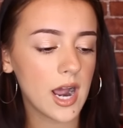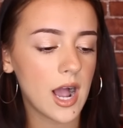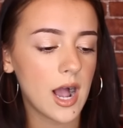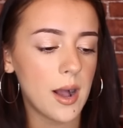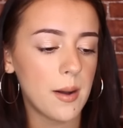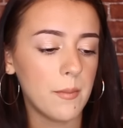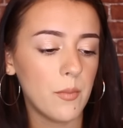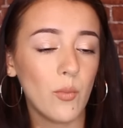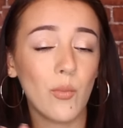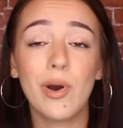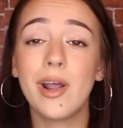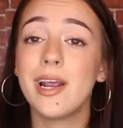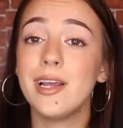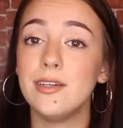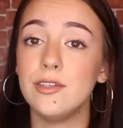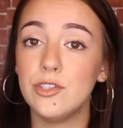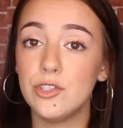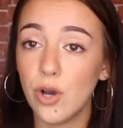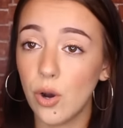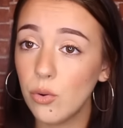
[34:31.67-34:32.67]
What
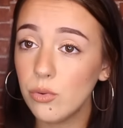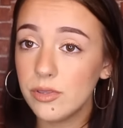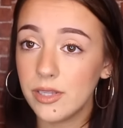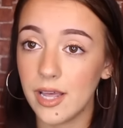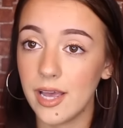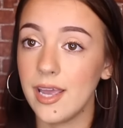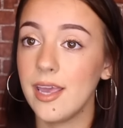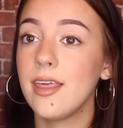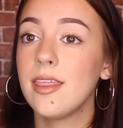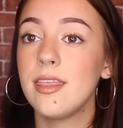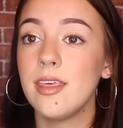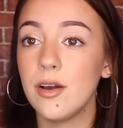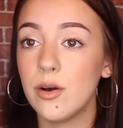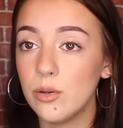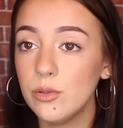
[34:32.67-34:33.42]
I don't like, the